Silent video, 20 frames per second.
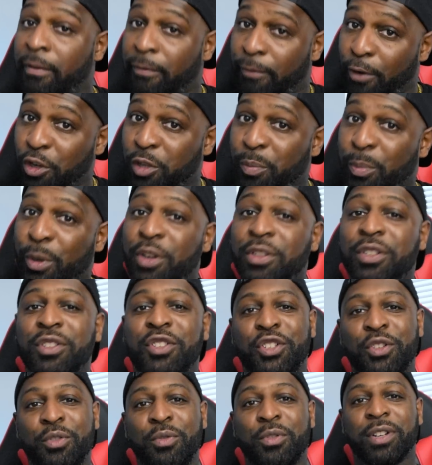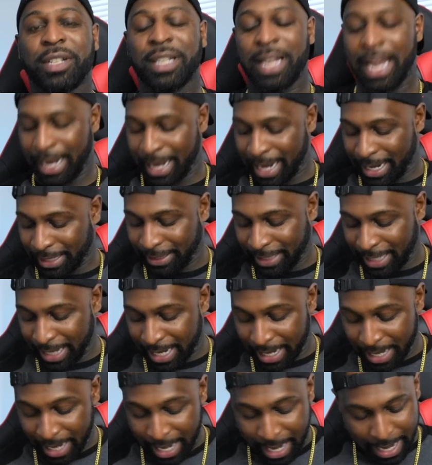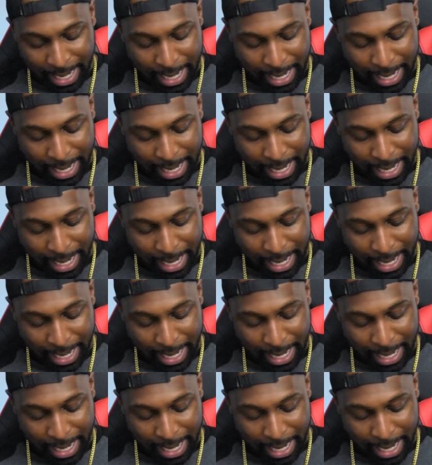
first-person shooters, like I said.